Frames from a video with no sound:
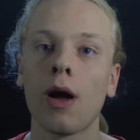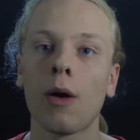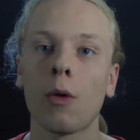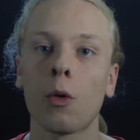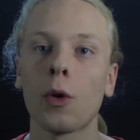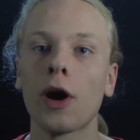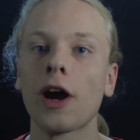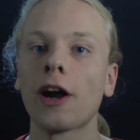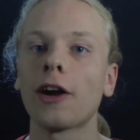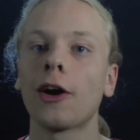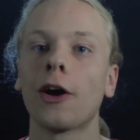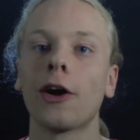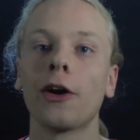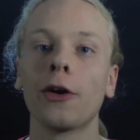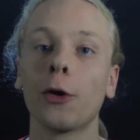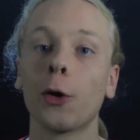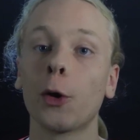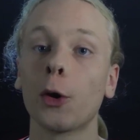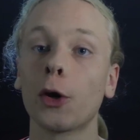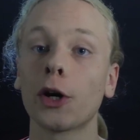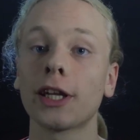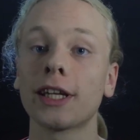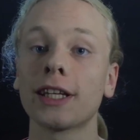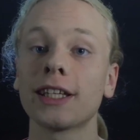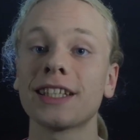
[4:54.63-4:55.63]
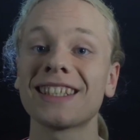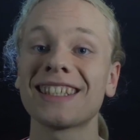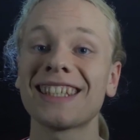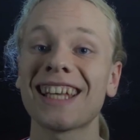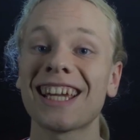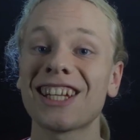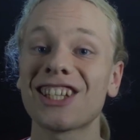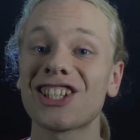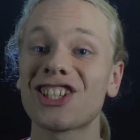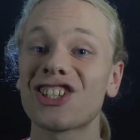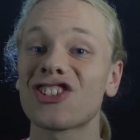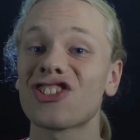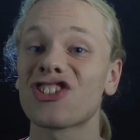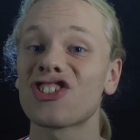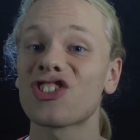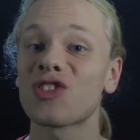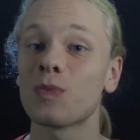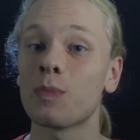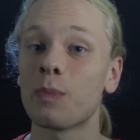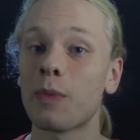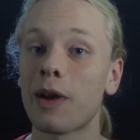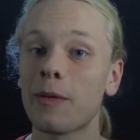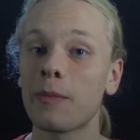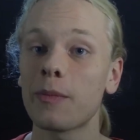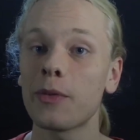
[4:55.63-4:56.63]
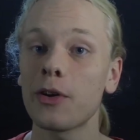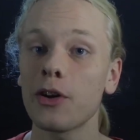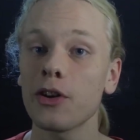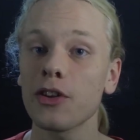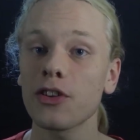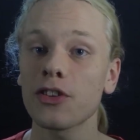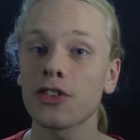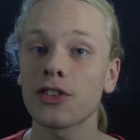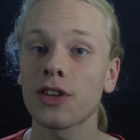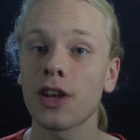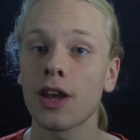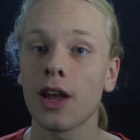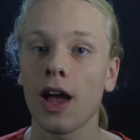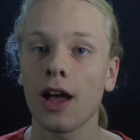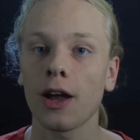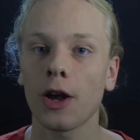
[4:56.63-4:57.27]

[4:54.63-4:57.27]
where our organization's members